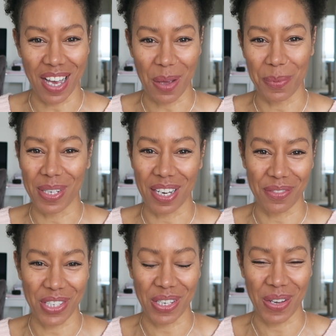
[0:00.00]
I would love
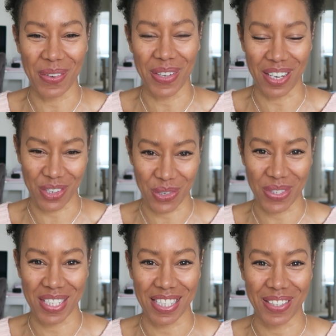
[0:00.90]
to know, and I shall
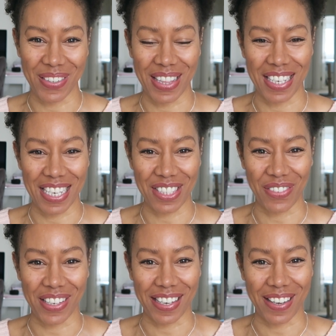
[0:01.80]
see you in the next
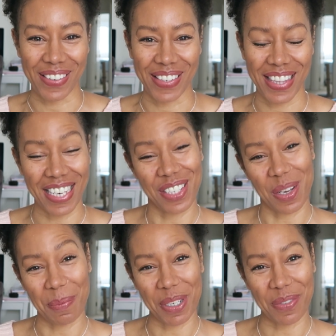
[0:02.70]
video. Thanks
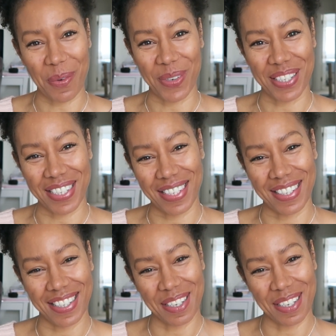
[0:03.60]
so much for watching.